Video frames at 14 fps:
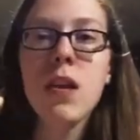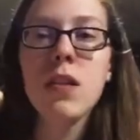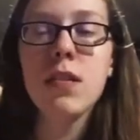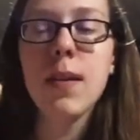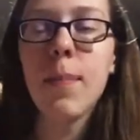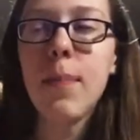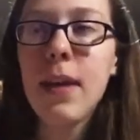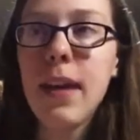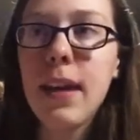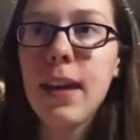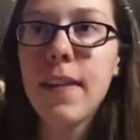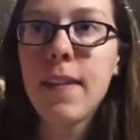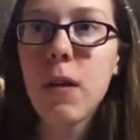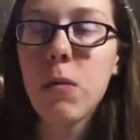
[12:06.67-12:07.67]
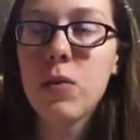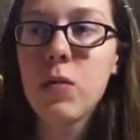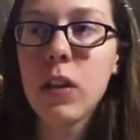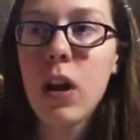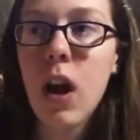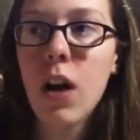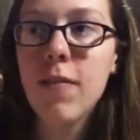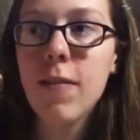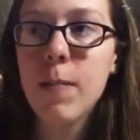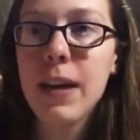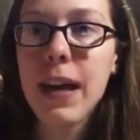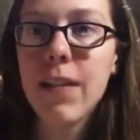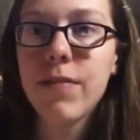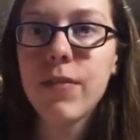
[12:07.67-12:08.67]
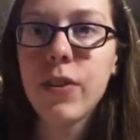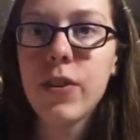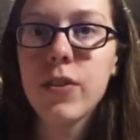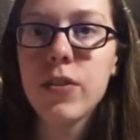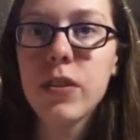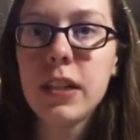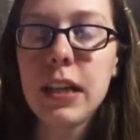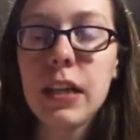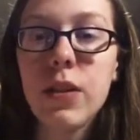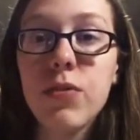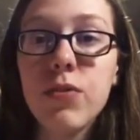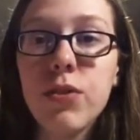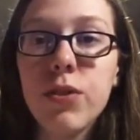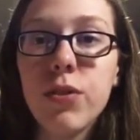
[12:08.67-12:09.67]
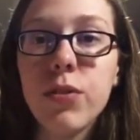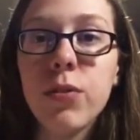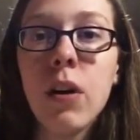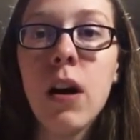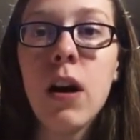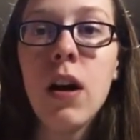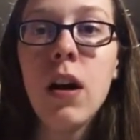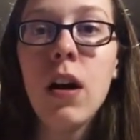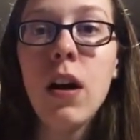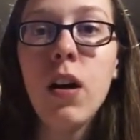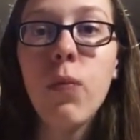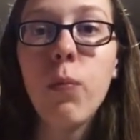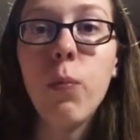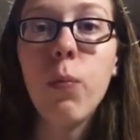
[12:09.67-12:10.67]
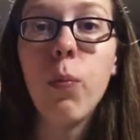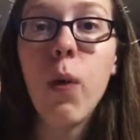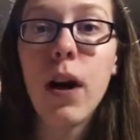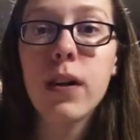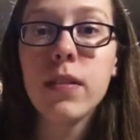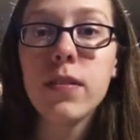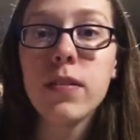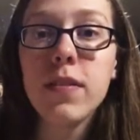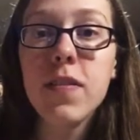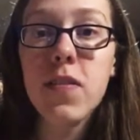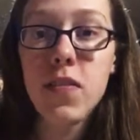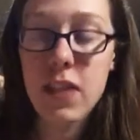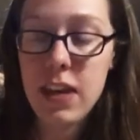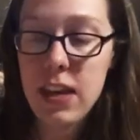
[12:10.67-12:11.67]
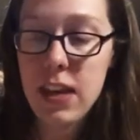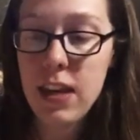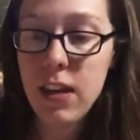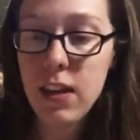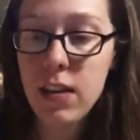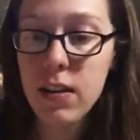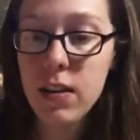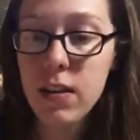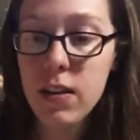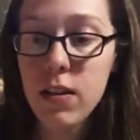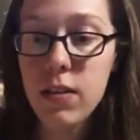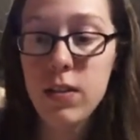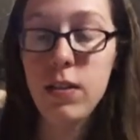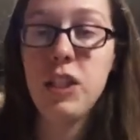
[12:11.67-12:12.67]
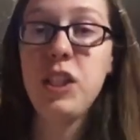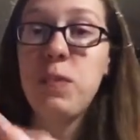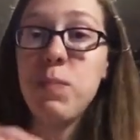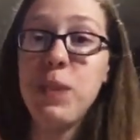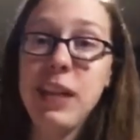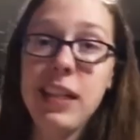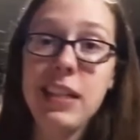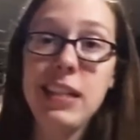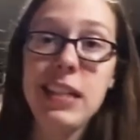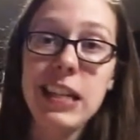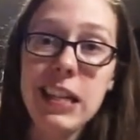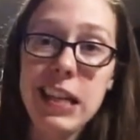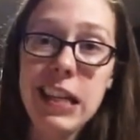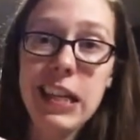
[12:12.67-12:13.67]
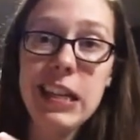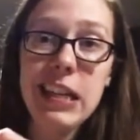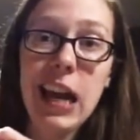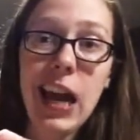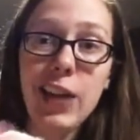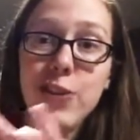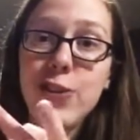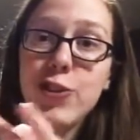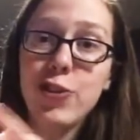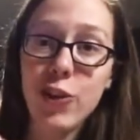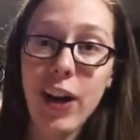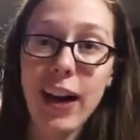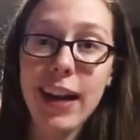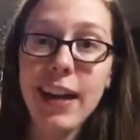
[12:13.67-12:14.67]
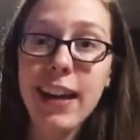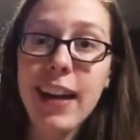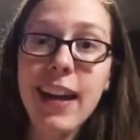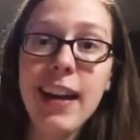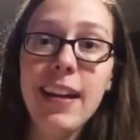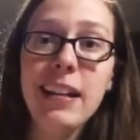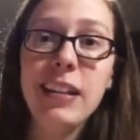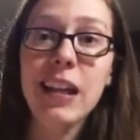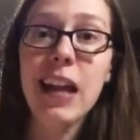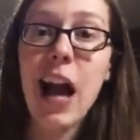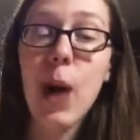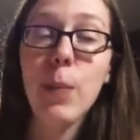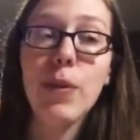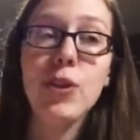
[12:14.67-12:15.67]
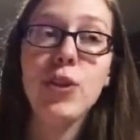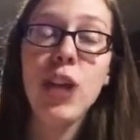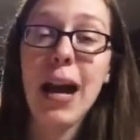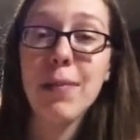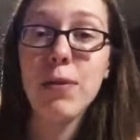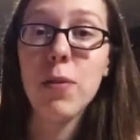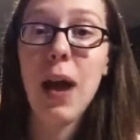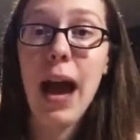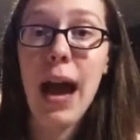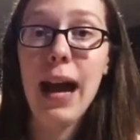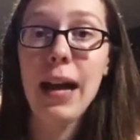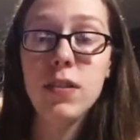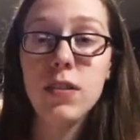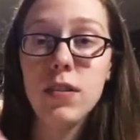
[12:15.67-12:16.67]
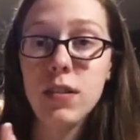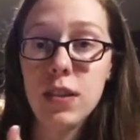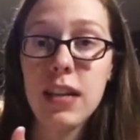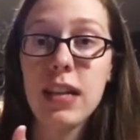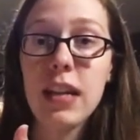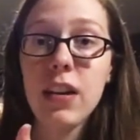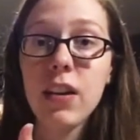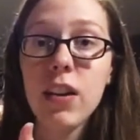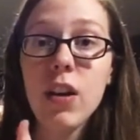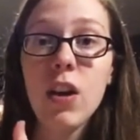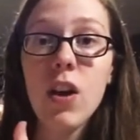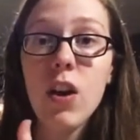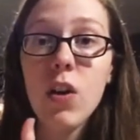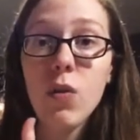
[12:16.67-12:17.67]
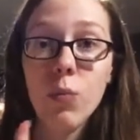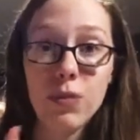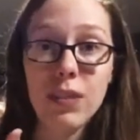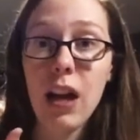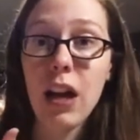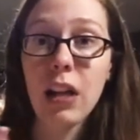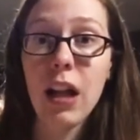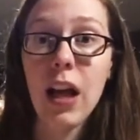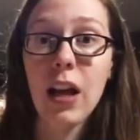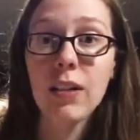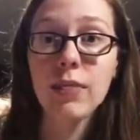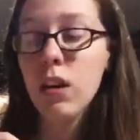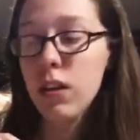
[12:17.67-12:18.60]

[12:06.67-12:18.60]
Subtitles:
Something that was really hard for me at first to get used to was the speed to eat and to drink. Like how much time you had to eat was not a lot.